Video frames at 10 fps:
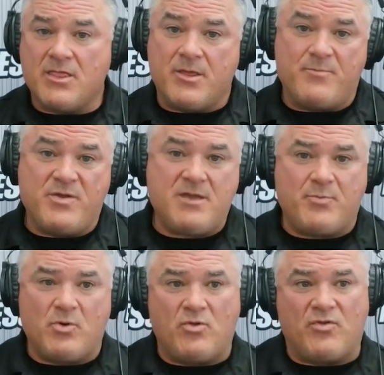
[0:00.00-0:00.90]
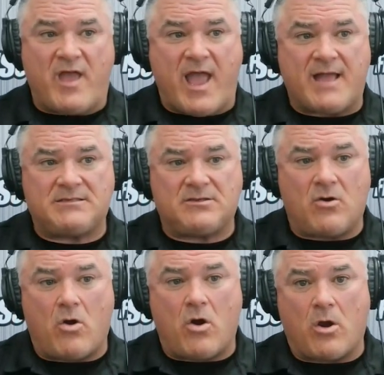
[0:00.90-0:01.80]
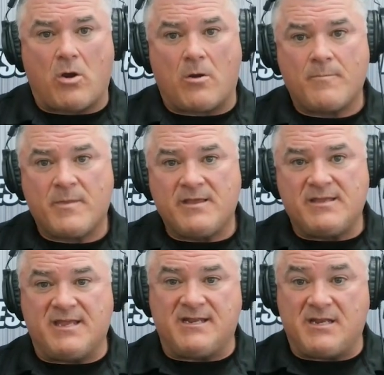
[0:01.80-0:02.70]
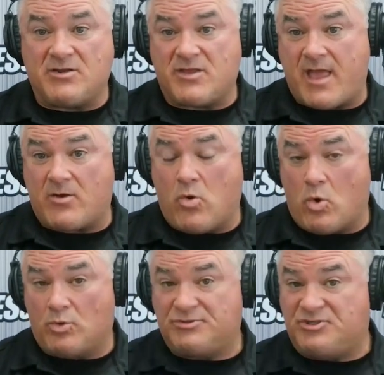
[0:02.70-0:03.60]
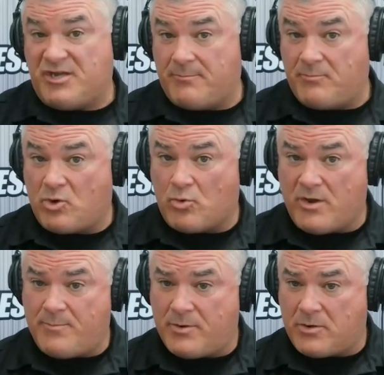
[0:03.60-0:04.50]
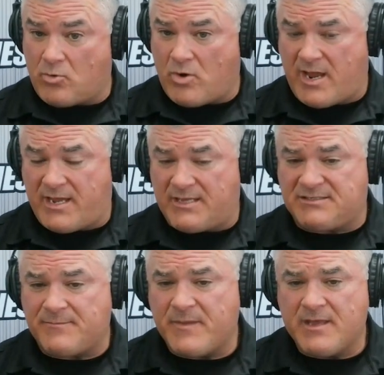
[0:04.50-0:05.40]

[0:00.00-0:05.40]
the people that are getting into that whole gym creep craze,